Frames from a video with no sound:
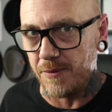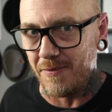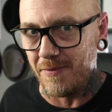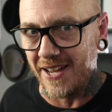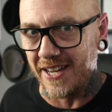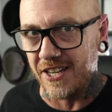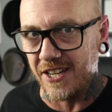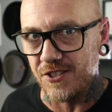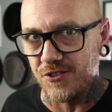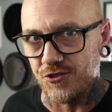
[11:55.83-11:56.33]

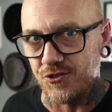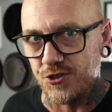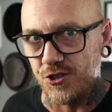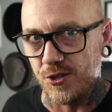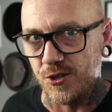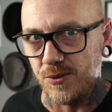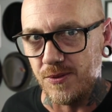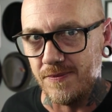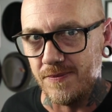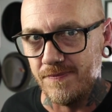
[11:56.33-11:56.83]
mind
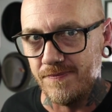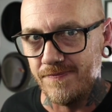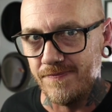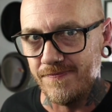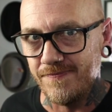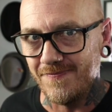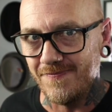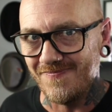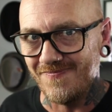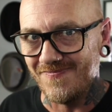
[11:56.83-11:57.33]
control.
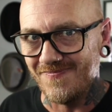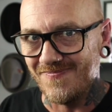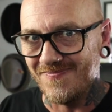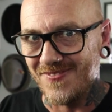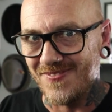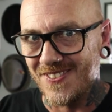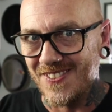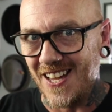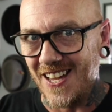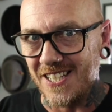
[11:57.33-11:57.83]

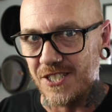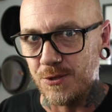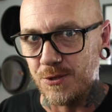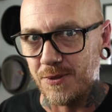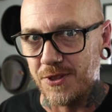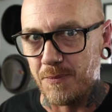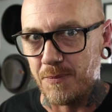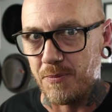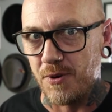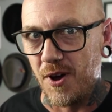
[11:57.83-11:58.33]
That's
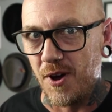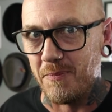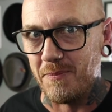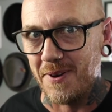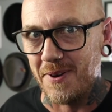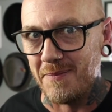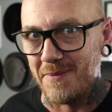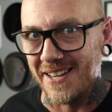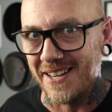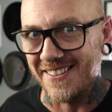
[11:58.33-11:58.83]
what the
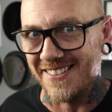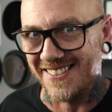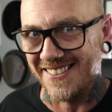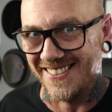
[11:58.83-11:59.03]
problem is.